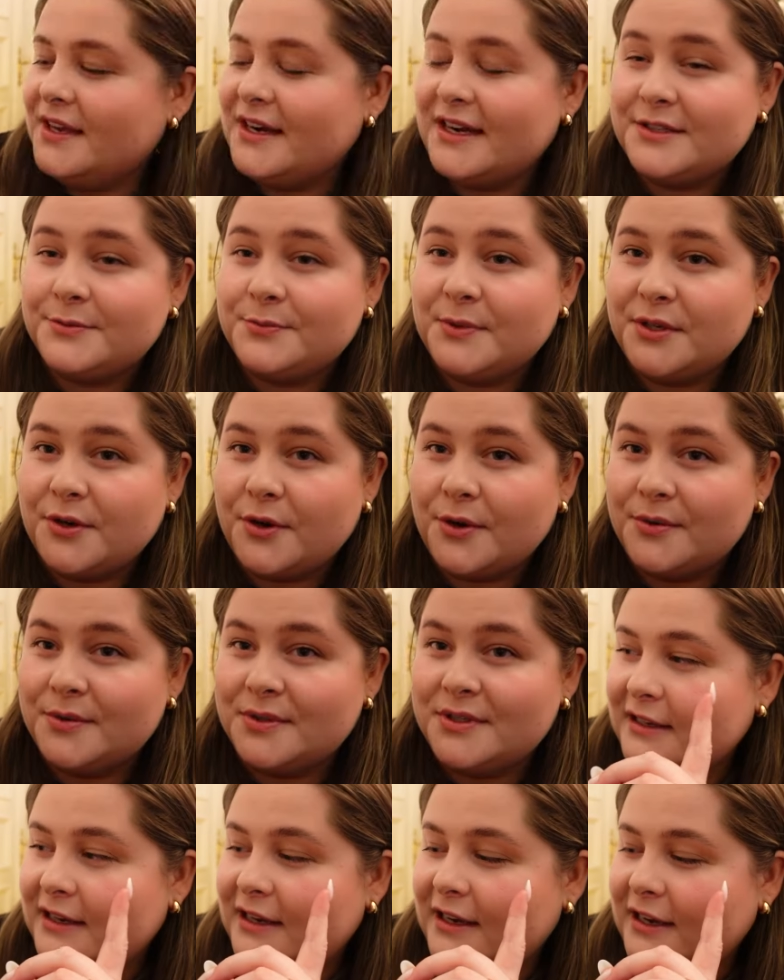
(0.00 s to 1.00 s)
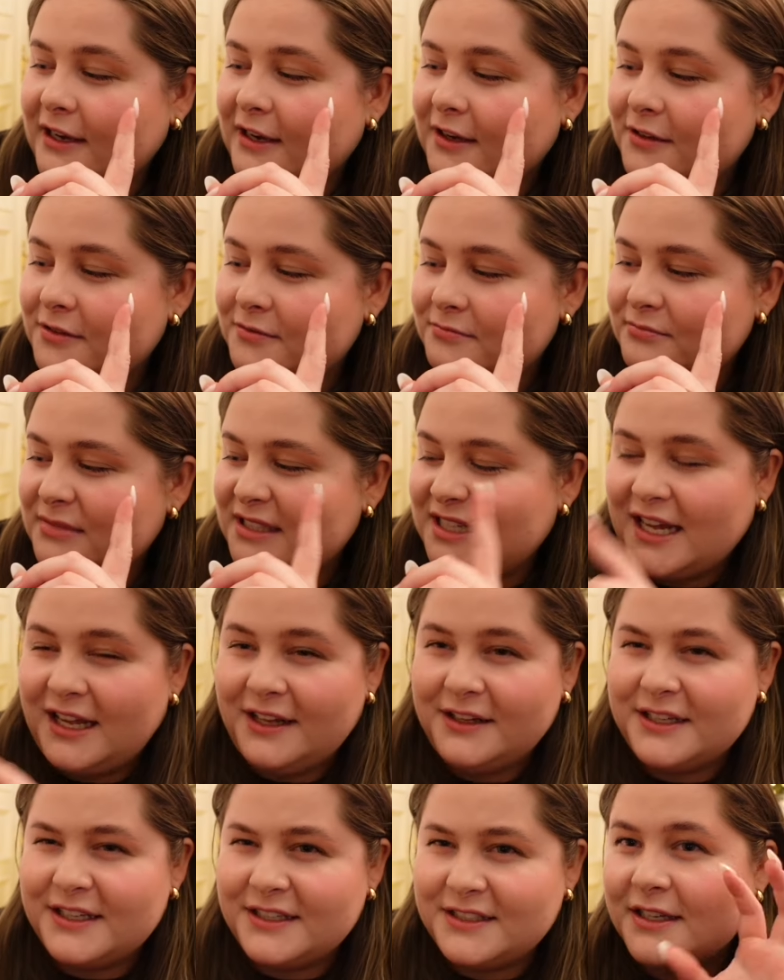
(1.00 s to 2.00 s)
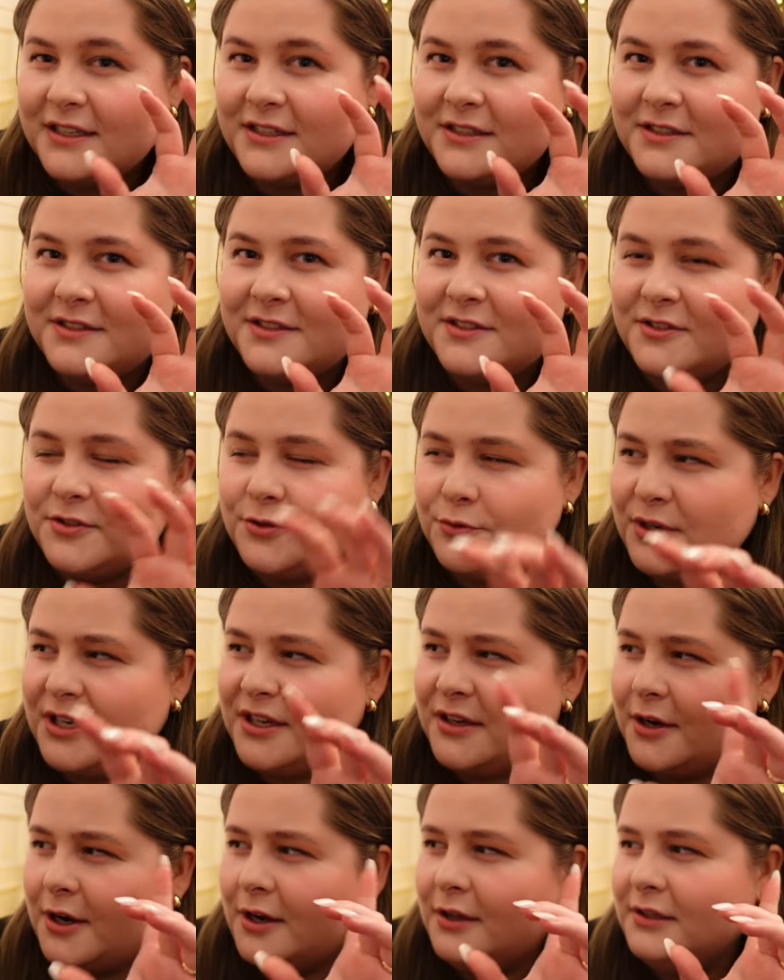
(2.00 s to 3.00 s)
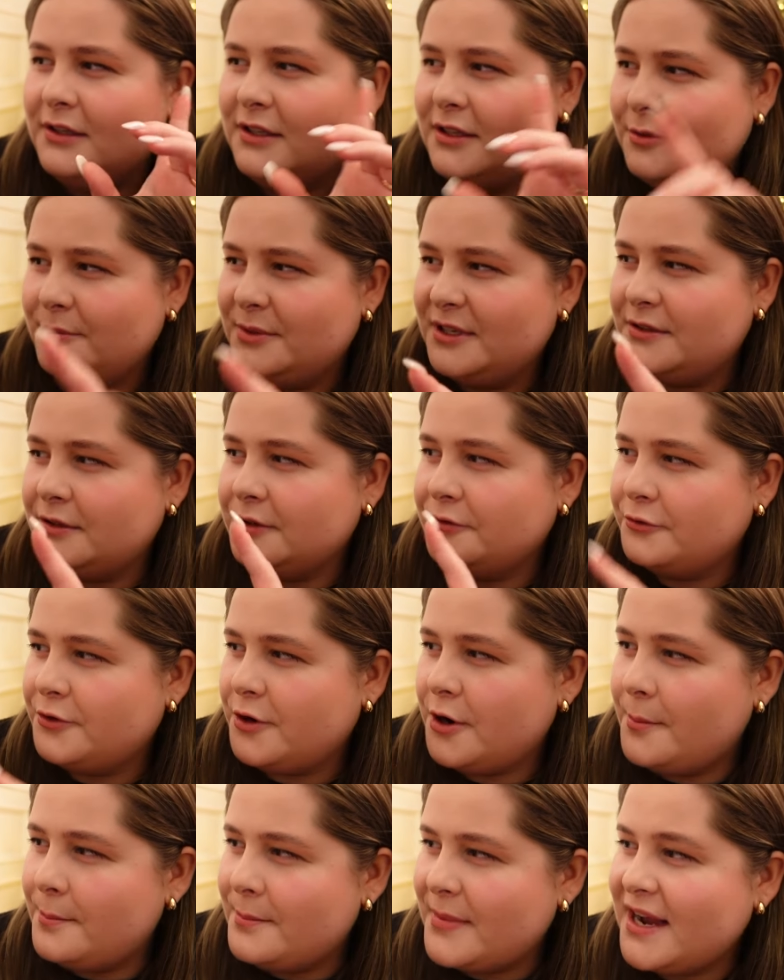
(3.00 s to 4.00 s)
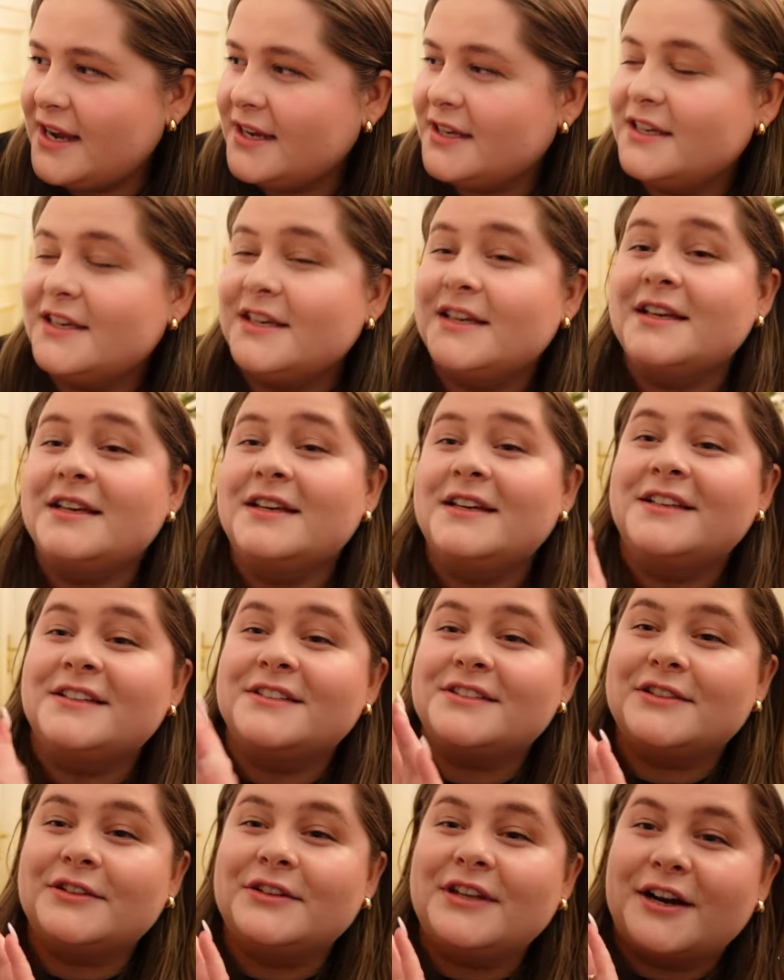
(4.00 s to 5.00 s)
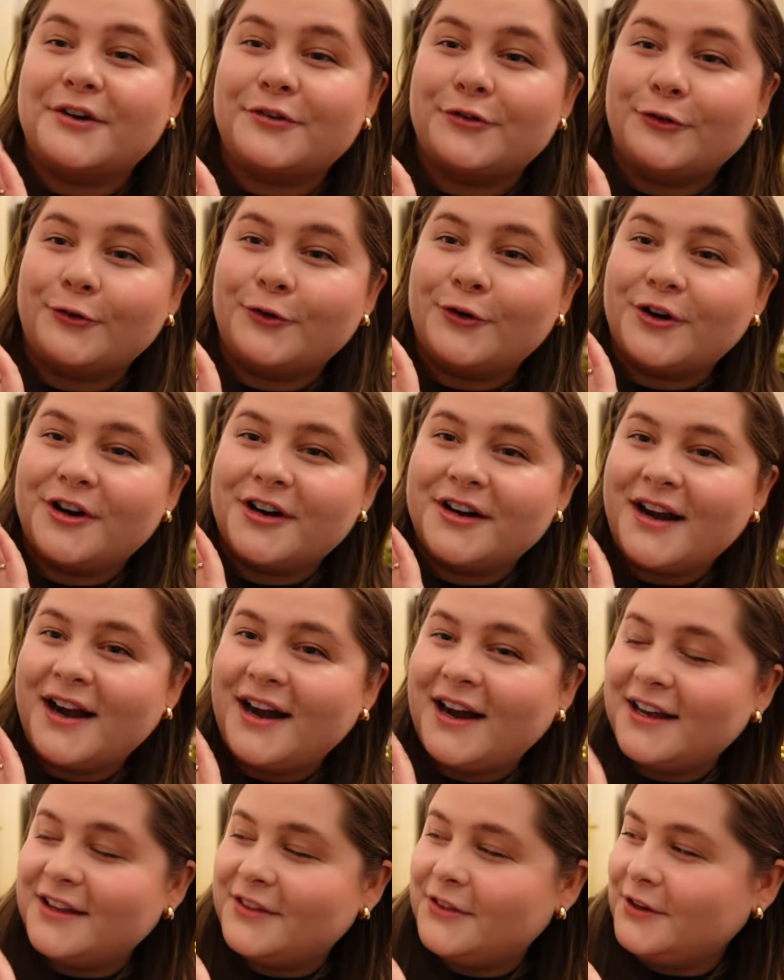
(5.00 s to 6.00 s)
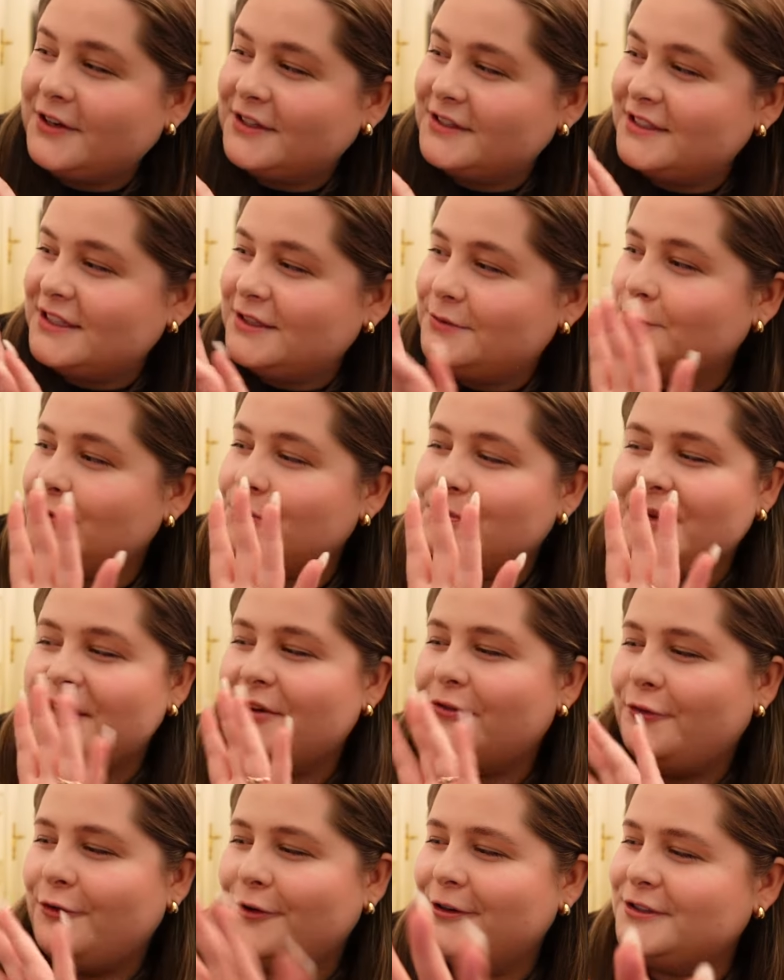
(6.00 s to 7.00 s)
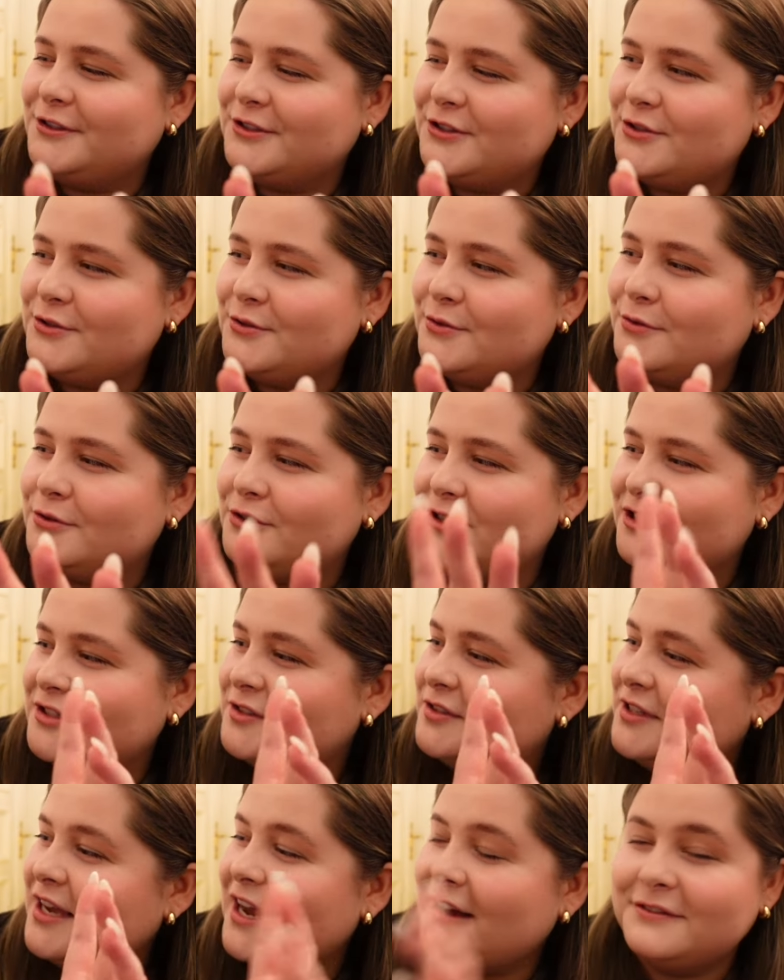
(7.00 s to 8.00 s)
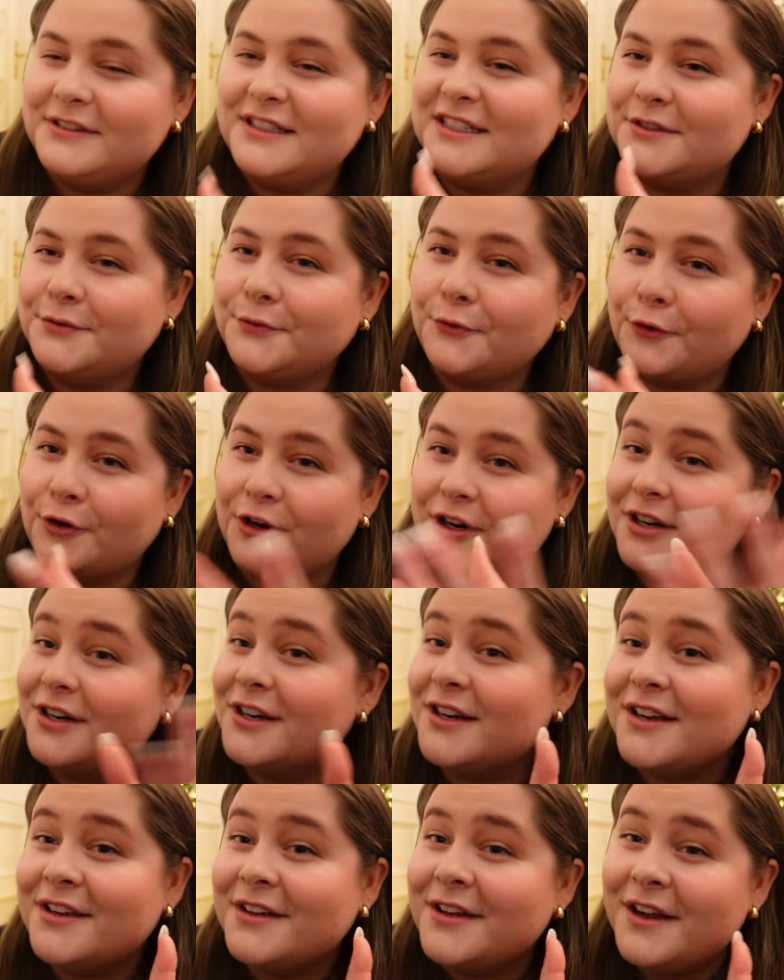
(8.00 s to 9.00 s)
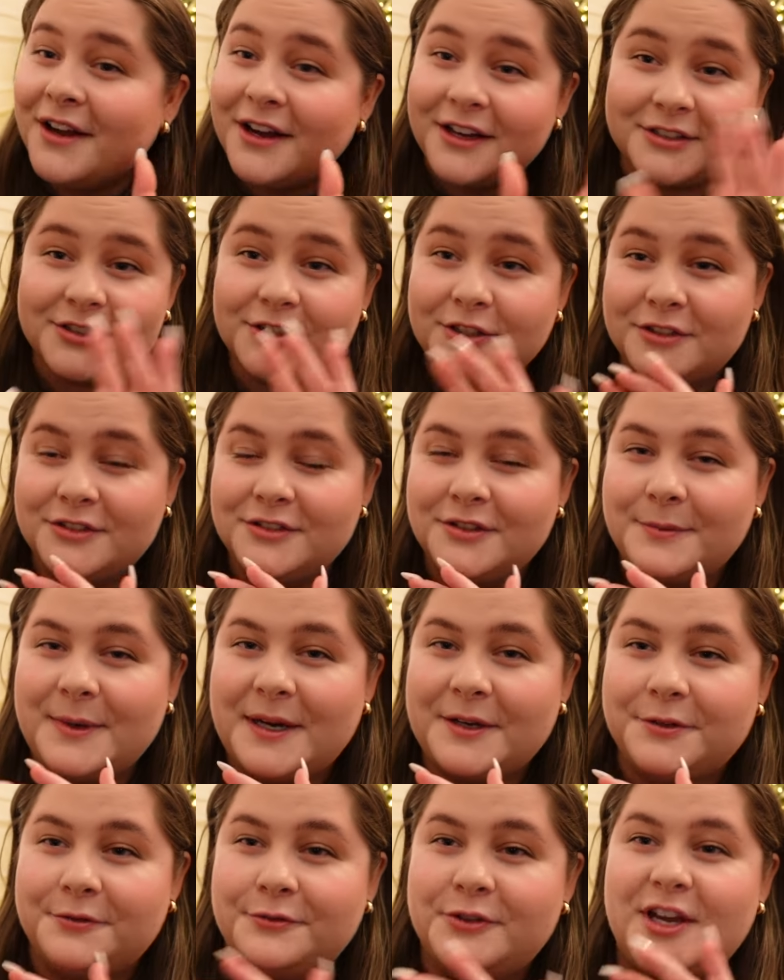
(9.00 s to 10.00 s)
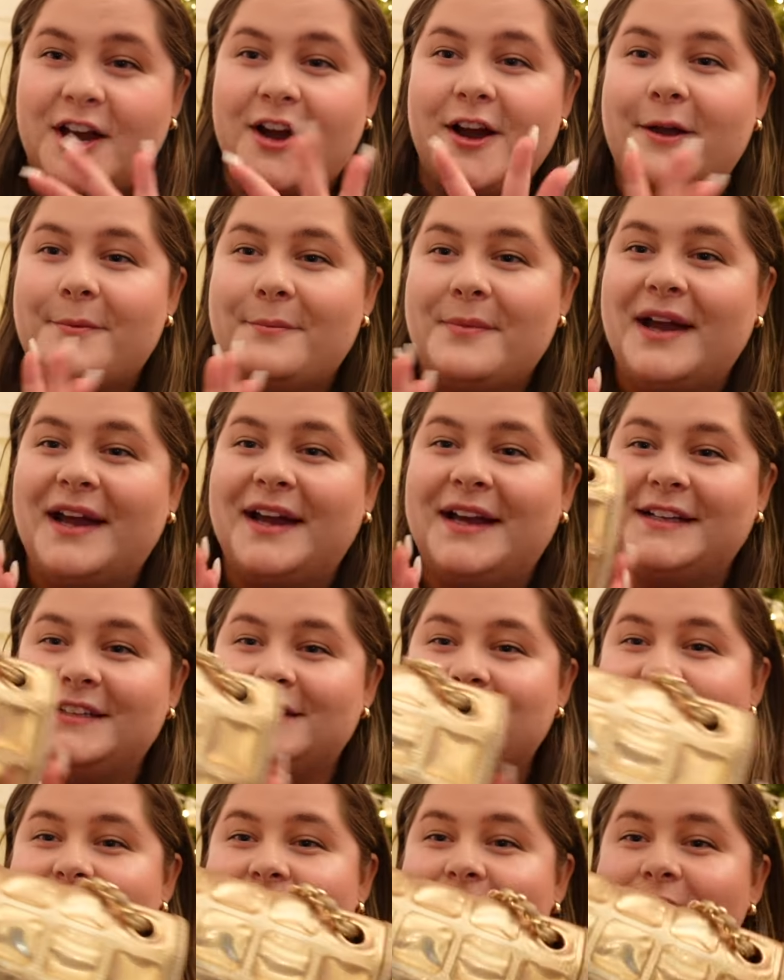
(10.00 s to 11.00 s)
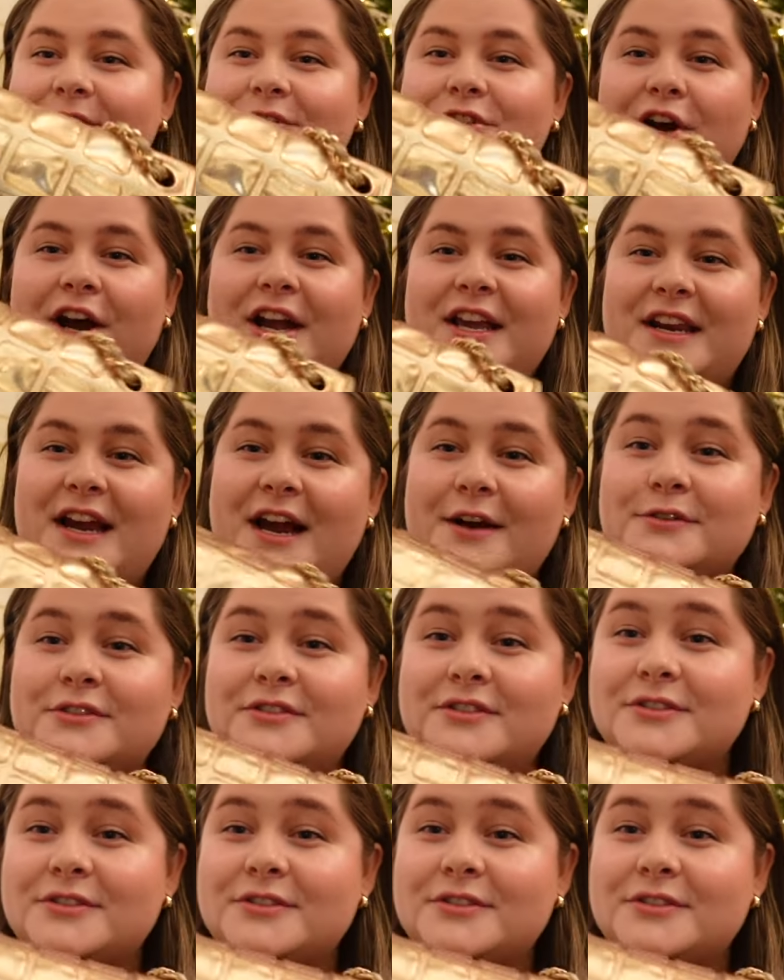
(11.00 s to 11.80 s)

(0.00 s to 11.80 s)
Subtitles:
And as we know, metallics, it's doing a little bit of comeback. So therefore, I thought it would be fun to just have this for a certain amount of time and try it out